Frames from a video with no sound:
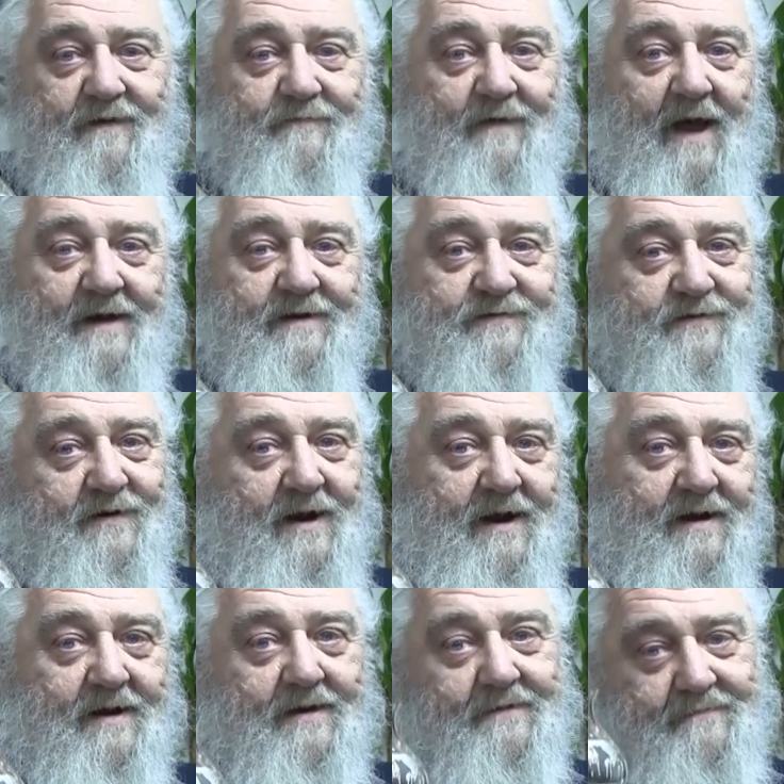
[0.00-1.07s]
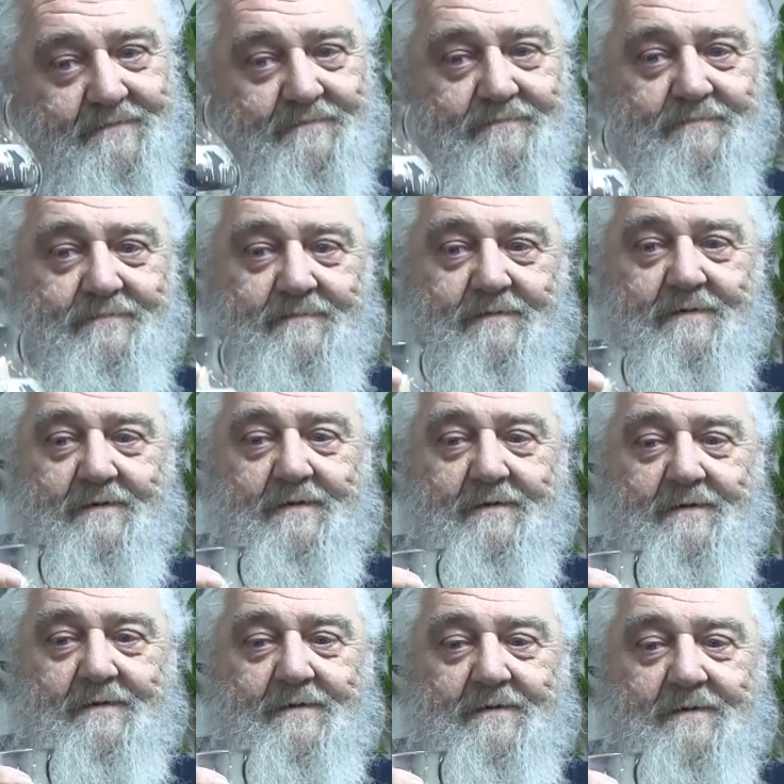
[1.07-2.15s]
you found it, you like a,
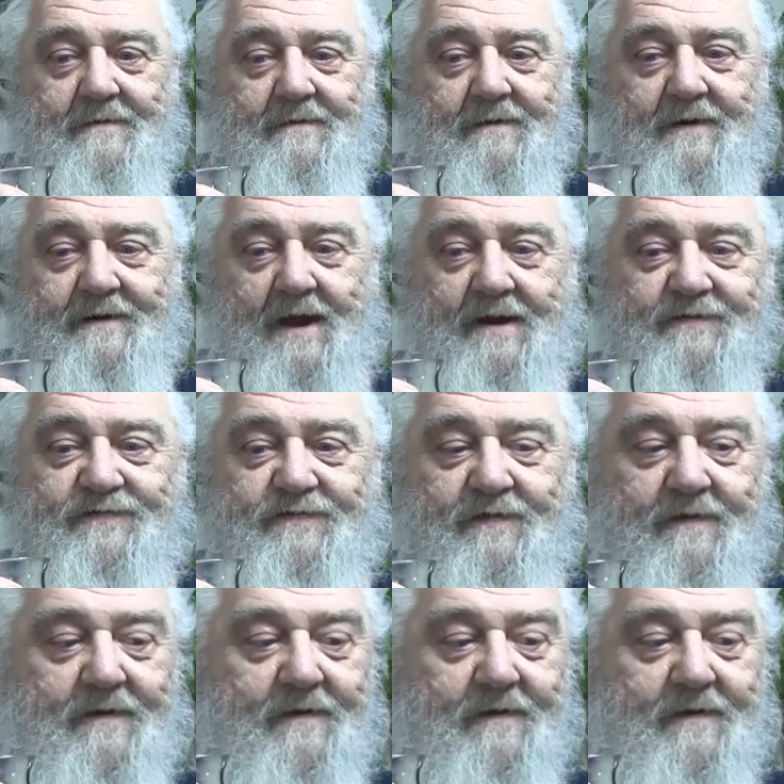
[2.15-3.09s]
a nice